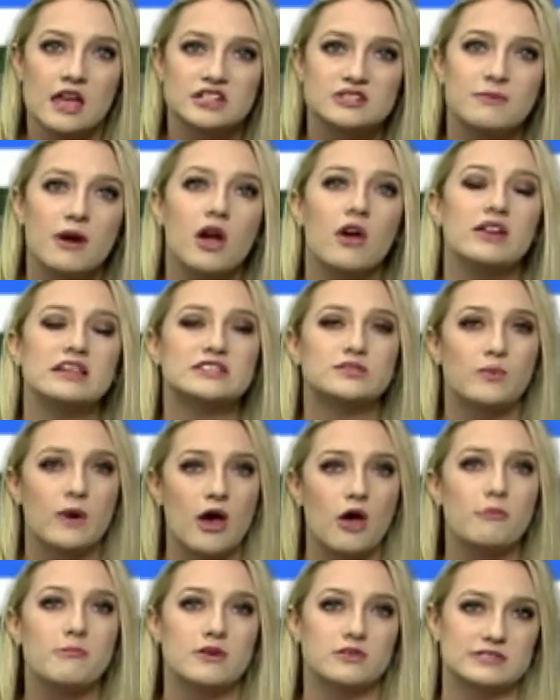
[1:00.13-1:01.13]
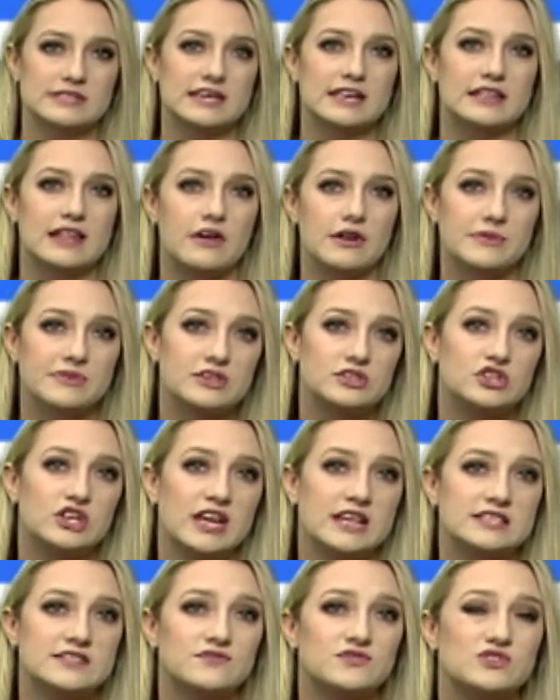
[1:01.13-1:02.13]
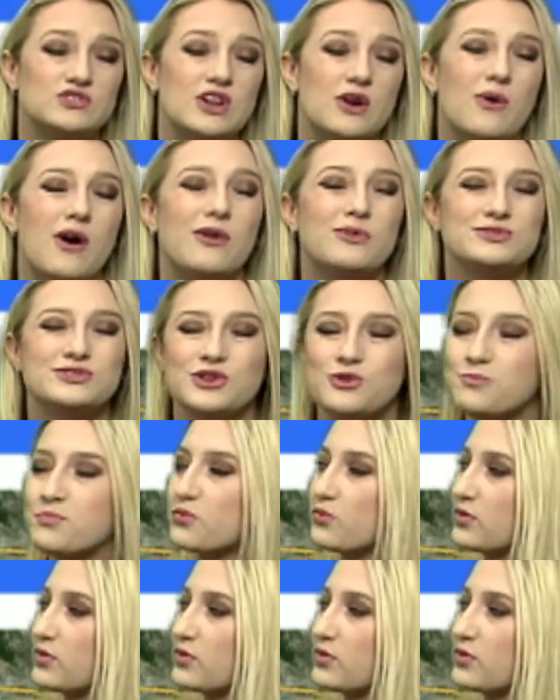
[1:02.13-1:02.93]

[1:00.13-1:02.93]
Tomorrow as well, mostly cloudy with a chance of snow, also